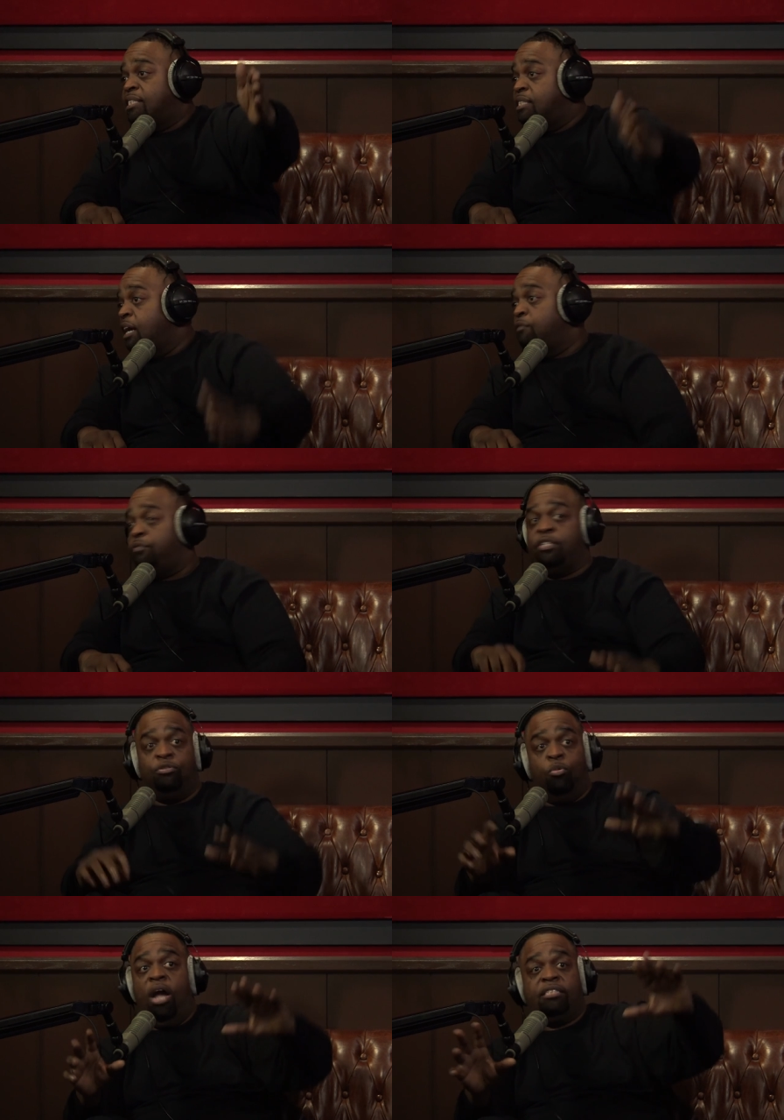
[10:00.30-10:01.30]
itself, and
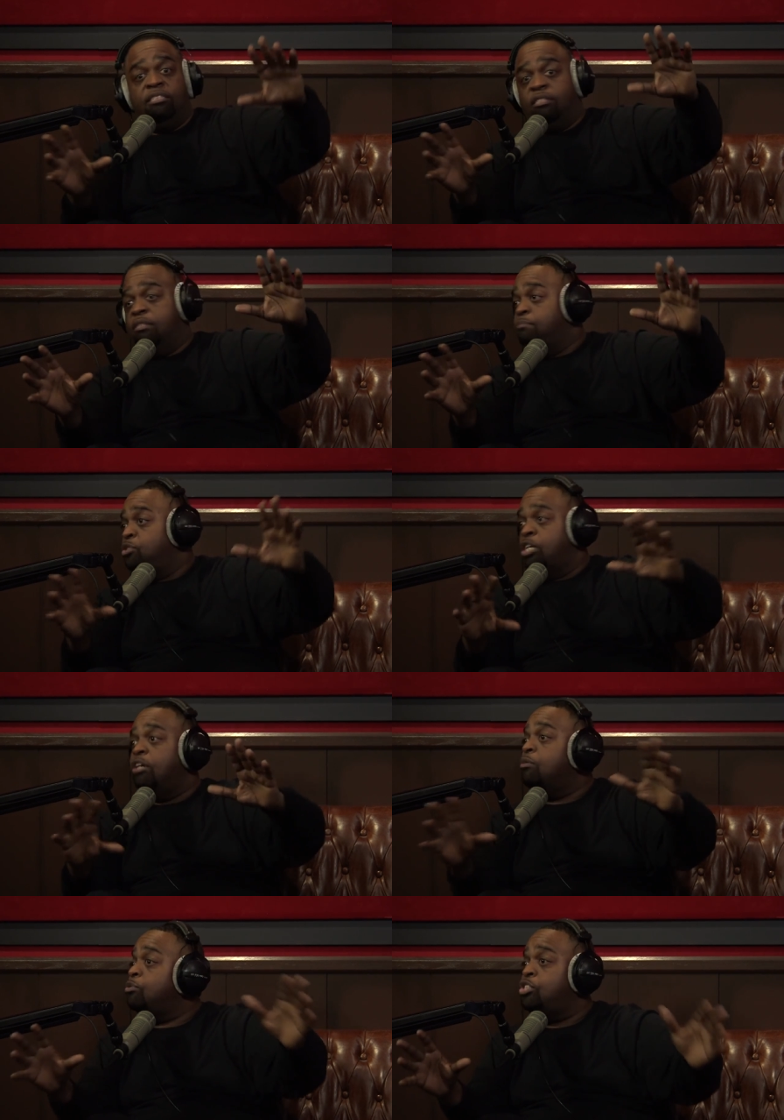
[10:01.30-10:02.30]
he's watching some
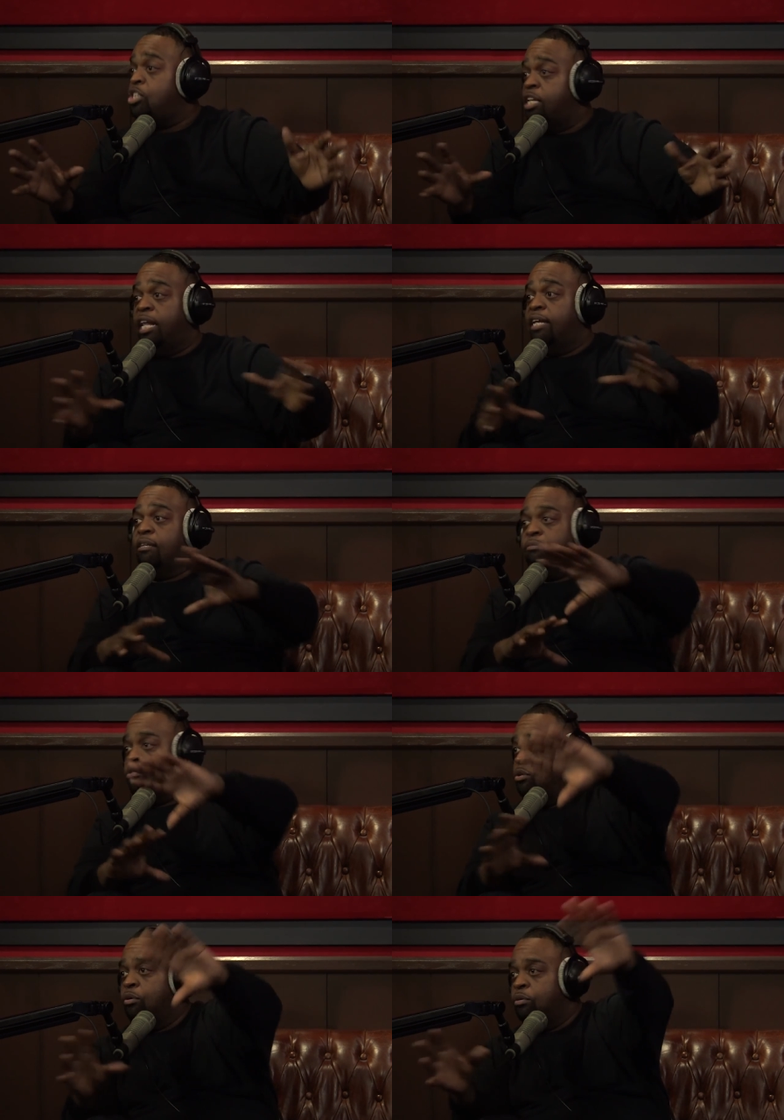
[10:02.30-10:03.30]
jungle shit, like,
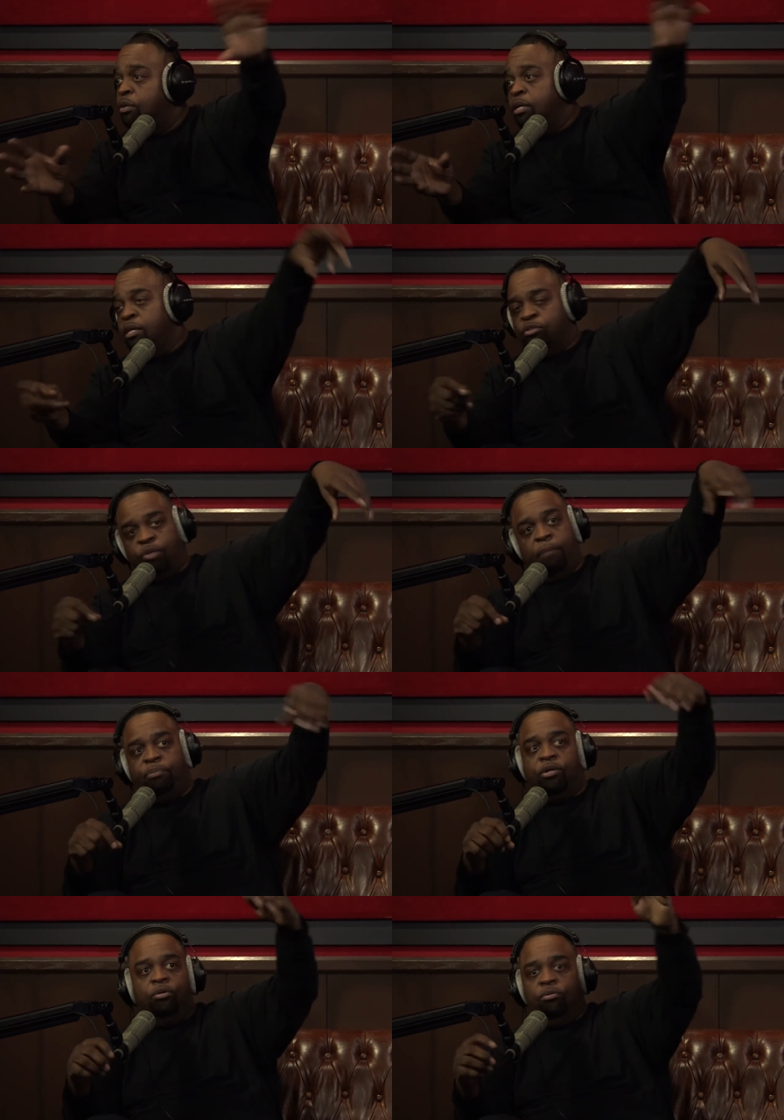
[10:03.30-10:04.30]
you know,
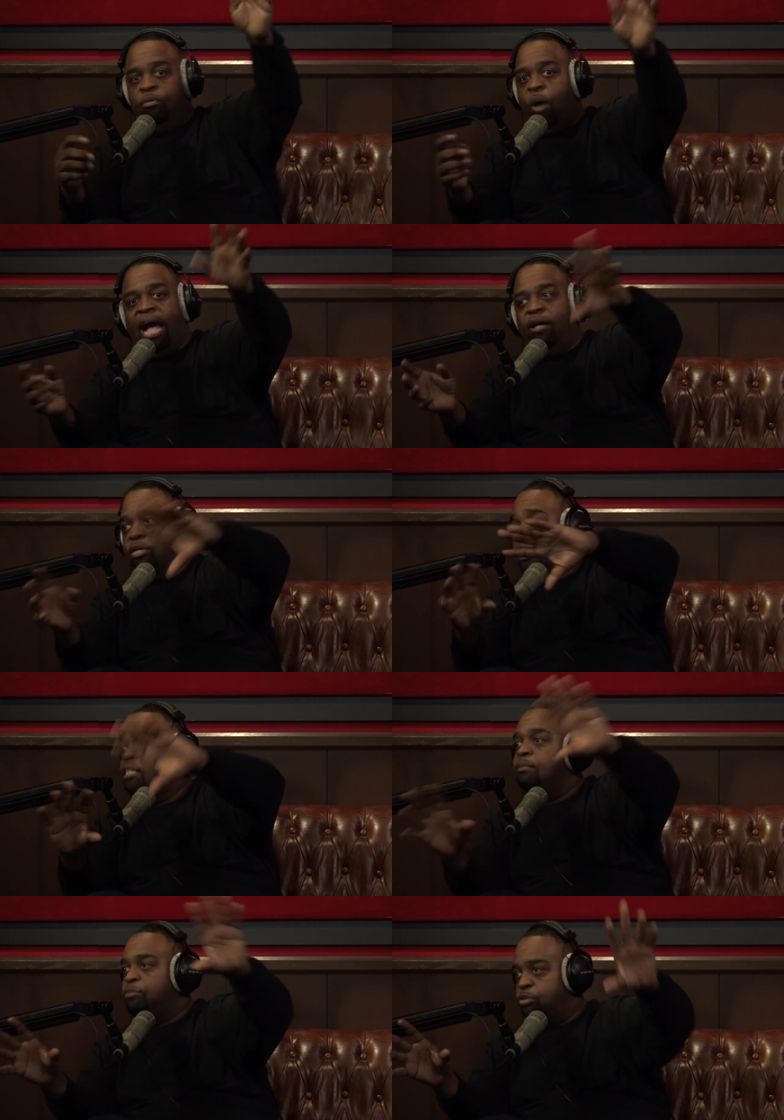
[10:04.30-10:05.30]
Tropical Wild
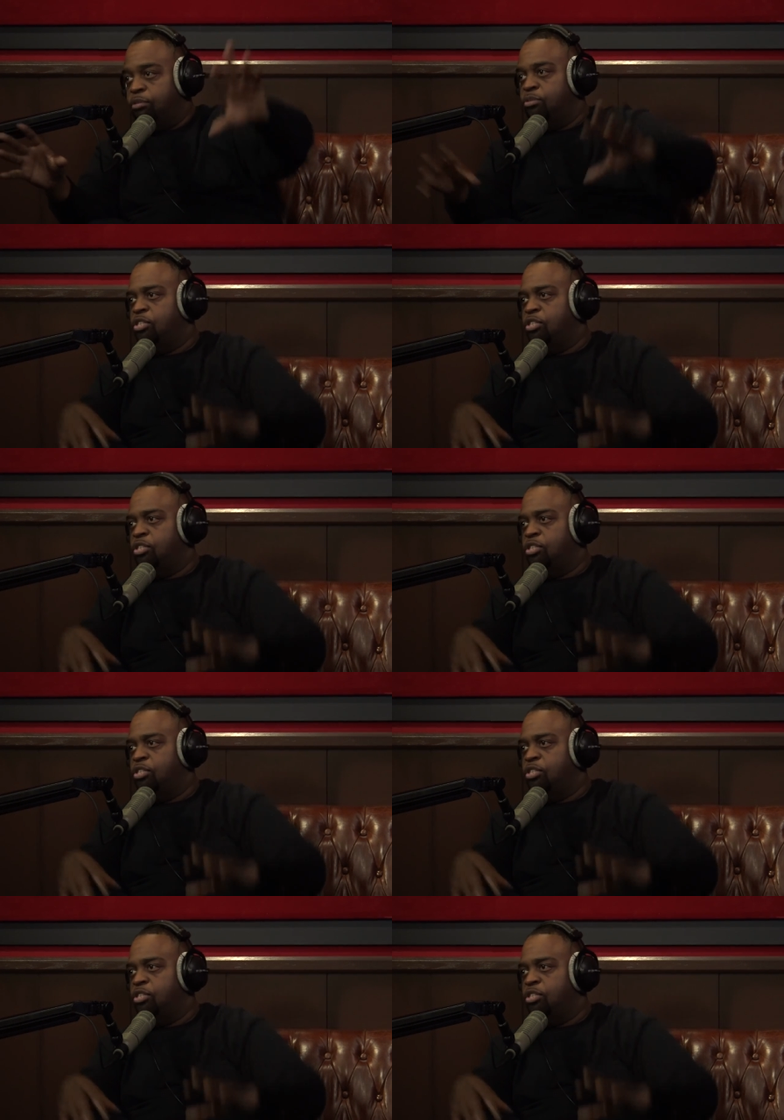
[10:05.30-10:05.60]
Kingdom or some